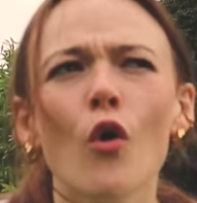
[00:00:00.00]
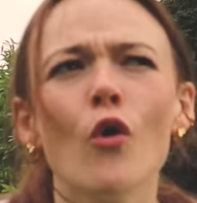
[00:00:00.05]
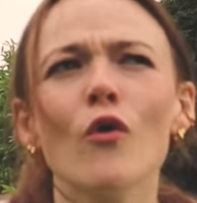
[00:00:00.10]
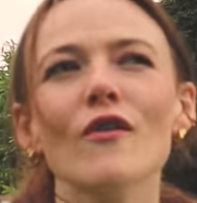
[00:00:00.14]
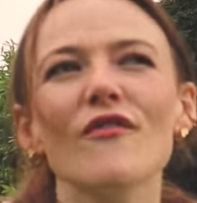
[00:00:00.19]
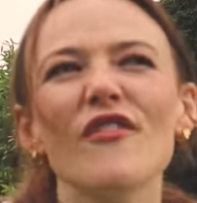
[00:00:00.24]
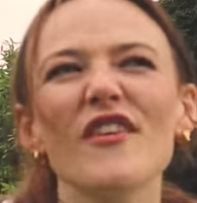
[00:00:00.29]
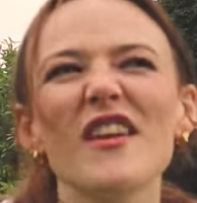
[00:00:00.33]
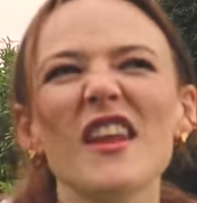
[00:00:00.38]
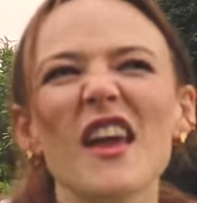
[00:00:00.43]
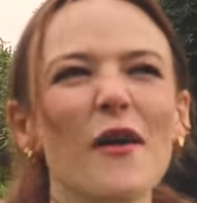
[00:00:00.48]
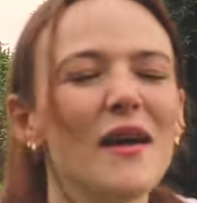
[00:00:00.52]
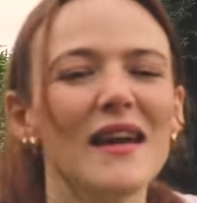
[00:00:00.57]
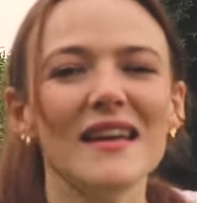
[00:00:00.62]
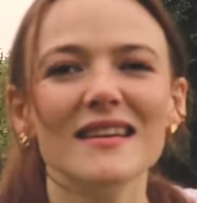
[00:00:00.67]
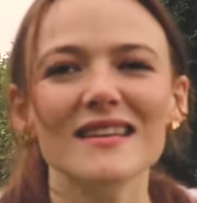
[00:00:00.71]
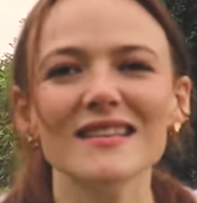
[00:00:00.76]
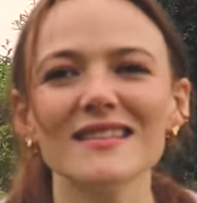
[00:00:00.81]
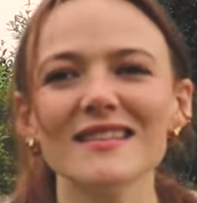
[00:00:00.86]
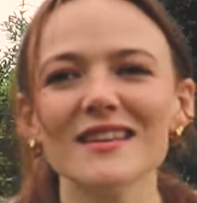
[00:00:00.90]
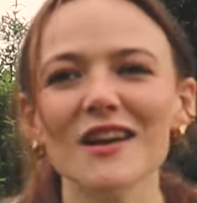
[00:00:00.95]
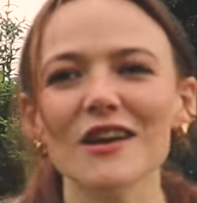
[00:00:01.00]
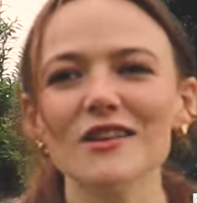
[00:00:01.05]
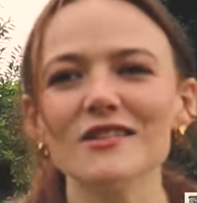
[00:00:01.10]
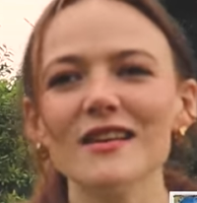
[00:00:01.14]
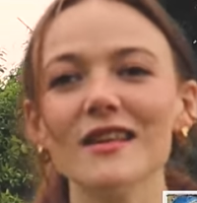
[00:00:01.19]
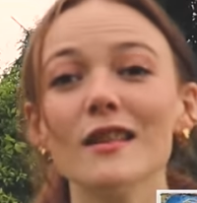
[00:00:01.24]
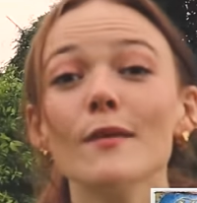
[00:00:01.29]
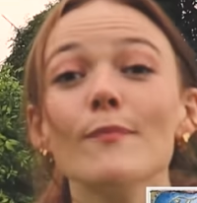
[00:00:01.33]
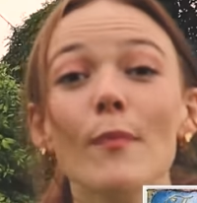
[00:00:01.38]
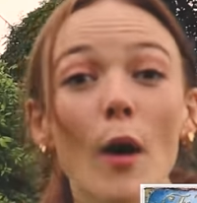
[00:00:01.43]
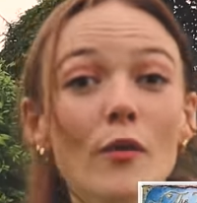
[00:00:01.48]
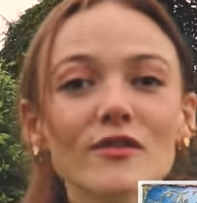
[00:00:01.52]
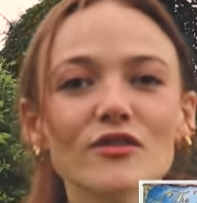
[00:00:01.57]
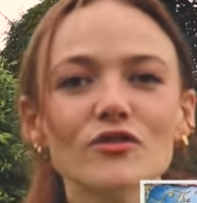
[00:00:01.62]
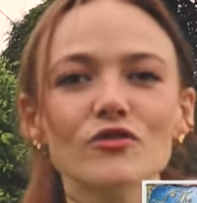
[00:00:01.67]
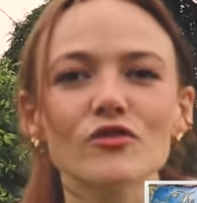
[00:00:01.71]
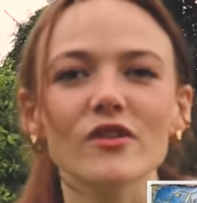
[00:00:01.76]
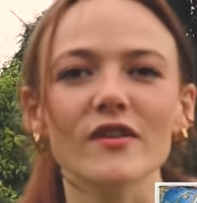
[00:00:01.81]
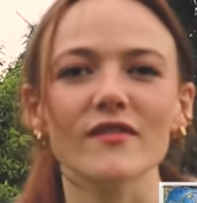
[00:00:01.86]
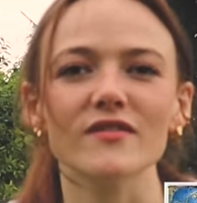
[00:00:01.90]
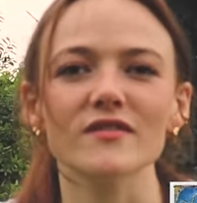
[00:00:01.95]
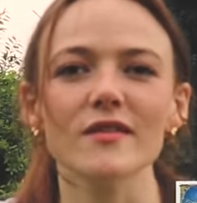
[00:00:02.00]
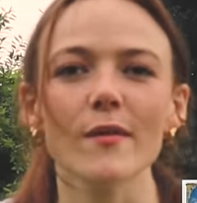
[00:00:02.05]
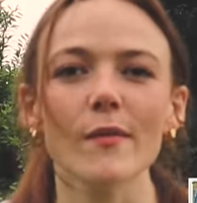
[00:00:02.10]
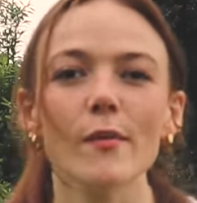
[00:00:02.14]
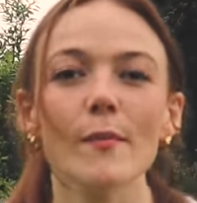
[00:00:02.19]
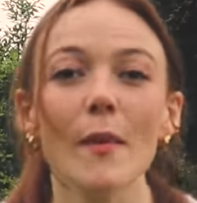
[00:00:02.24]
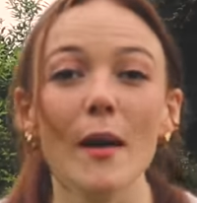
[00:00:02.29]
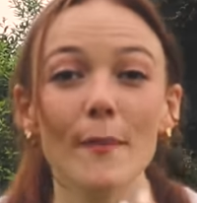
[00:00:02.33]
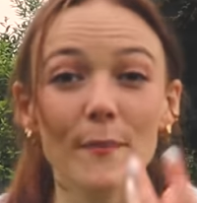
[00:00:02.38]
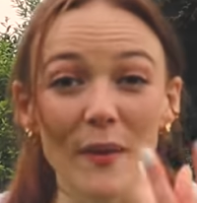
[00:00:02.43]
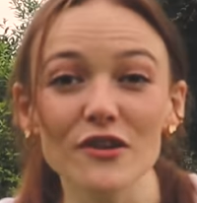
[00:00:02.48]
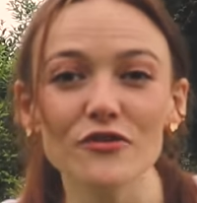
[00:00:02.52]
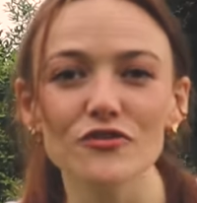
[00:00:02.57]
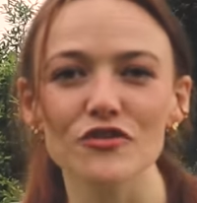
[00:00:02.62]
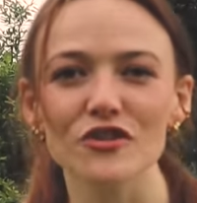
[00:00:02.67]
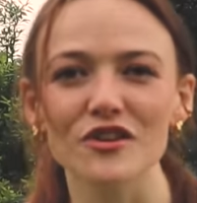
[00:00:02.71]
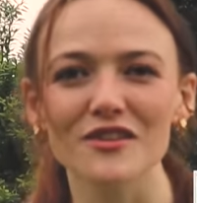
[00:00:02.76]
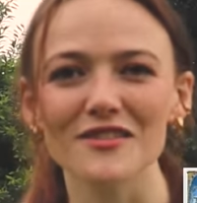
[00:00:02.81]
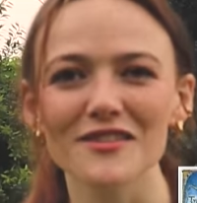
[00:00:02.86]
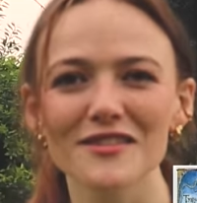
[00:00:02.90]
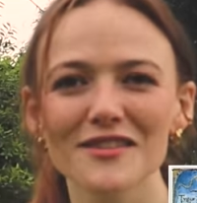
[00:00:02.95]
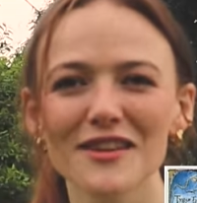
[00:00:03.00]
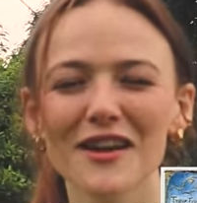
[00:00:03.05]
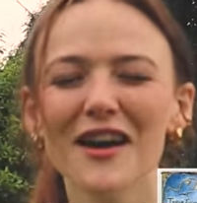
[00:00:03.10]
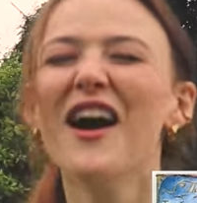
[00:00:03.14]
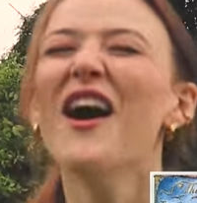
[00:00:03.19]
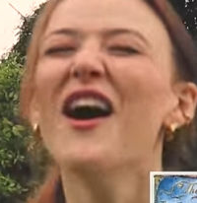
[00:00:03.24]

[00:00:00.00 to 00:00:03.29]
Or a video discussing the poetry of some of my patrons.